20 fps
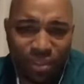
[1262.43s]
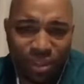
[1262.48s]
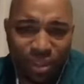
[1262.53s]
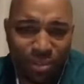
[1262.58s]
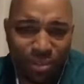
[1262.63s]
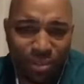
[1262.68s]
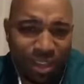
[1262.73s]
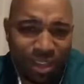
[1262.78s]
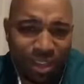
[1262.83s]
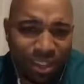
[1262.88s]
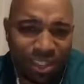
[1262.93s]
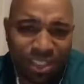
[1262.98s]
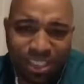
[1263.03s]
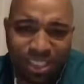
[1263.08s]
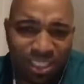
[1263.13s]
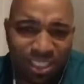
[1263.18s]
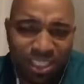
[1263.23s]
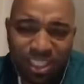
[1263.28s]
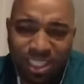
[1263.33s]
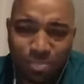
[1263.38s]
I'm like, this
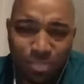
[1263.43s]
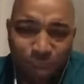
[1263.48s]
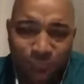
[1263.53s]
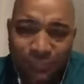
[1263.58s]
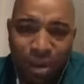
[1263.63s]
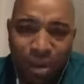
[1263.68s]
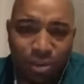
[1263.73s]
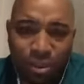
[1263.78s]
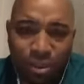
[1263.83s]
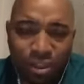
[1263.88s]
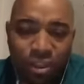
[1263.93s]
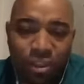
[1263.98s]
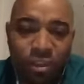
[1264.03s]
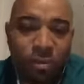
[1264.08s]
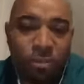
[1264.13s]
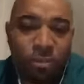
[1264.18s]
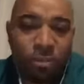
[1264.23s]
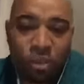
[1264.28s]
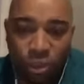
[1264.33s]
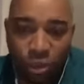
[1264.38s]
is just backwards.
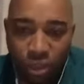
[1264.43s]
So